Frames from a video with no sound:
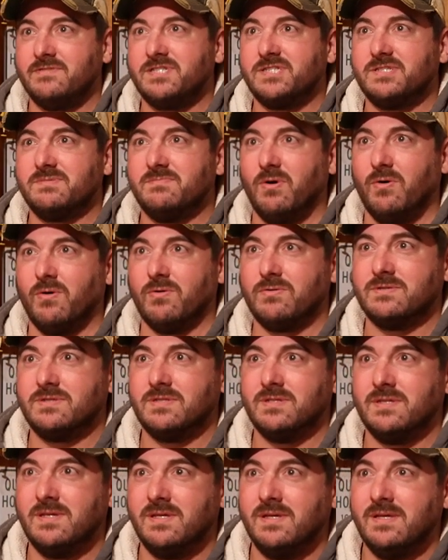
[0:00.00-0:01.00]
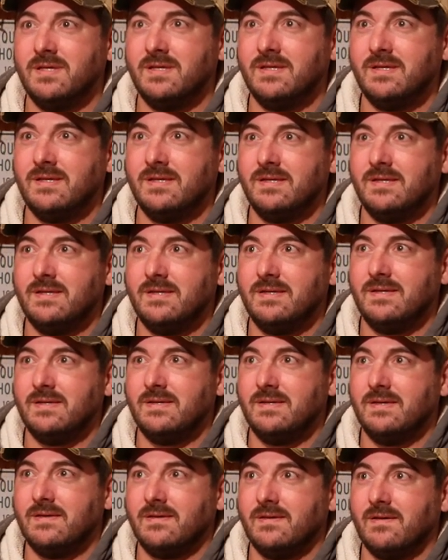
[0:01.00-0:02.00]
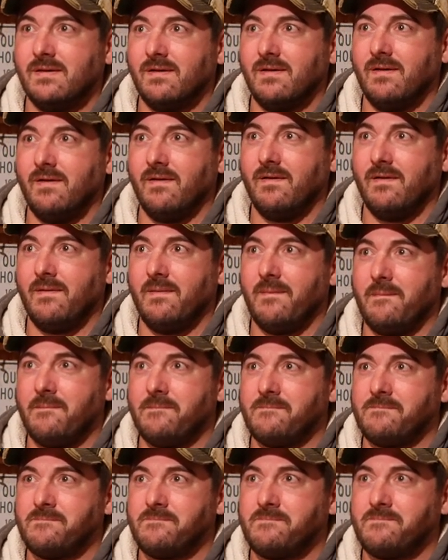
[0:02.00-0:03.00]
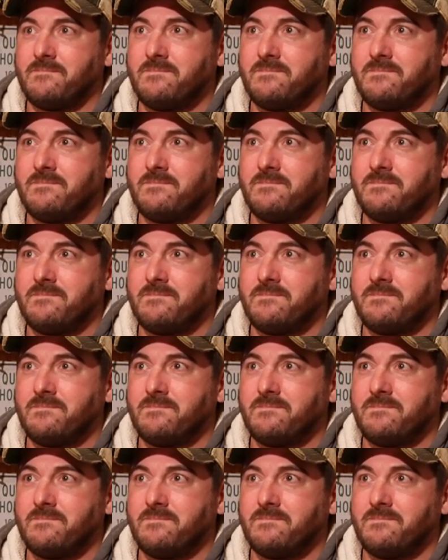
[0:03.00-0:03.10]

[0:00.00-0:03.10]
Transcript: smoked in